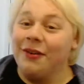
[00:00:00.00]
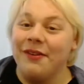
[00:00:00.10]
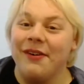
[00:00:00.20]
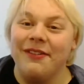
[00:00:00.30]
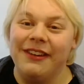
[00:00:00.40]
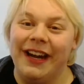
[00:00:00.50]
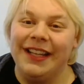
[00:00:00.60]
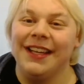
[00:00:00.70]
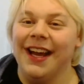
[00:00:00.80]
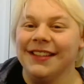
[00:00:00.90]
where we're at
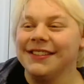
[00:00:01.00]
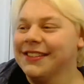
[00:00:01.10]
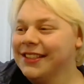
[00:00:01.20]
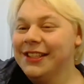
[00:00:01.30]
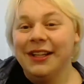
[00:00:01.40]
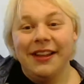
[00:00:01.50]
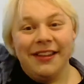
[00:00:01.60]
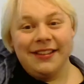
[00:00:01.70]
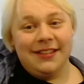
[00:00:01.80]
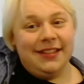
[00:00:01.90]
yet.
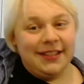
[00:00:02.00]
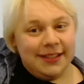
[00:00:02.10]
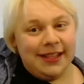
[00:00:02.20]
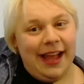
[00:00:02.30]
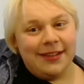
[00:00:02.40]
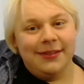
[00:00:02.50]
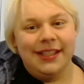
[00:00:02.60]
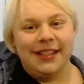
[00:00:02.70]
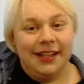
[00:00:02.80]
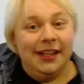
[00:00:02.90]
This is last
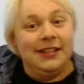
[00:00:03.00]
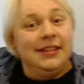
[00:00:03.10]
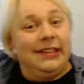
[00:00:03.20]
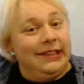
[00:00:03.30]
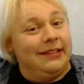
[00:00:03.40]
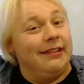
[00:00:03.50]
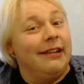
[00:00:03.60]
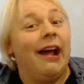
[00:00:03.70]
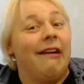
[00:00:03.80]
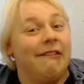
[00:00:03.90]
week, and this is
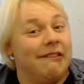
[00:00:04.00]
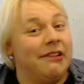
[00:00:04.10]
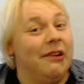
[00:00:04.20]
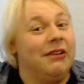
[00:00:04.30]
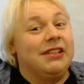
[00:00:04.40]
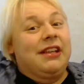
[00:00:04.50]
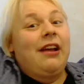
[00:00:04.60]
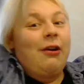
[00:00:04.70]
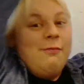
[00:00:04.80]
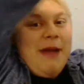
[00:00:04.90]
now, so we're going to
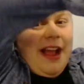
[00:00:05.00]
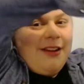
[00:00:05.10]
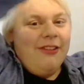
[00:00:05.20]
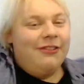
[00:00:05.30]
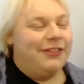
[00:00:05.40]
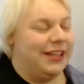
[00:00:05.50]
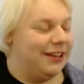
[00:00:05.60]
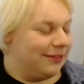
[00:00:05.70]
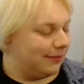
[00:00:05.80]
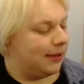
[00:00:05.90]
go back all over
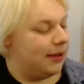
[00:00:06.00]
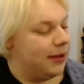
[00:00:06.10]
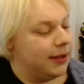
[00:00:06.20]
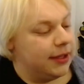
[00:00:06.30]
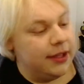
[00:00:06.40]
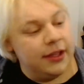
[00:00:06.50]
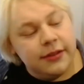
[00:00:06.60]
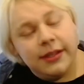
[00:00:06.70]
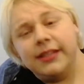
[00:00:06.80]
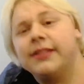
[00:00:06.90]
here.
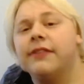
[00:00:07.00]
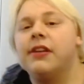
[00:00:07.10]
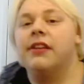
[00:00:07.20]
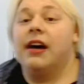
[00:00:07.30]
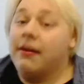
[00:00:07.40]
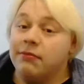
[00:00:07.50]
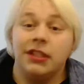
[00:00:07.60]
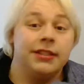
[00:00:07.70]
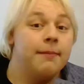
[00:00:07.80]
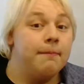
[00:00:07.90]
So I did stuff like that.
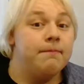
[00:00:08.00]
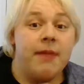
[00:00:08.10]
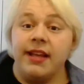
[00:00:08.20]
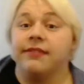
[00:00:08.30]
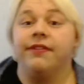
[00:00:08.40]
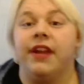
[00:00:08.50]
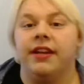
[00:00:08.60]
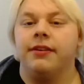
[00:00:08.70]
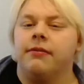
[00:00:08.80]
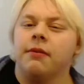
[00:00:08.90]
It's a mess of an
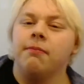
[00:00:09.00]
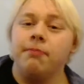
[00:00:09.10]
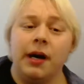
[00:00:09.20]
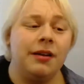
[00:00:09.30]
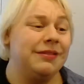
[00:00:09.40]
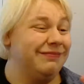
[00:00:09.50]
edit, but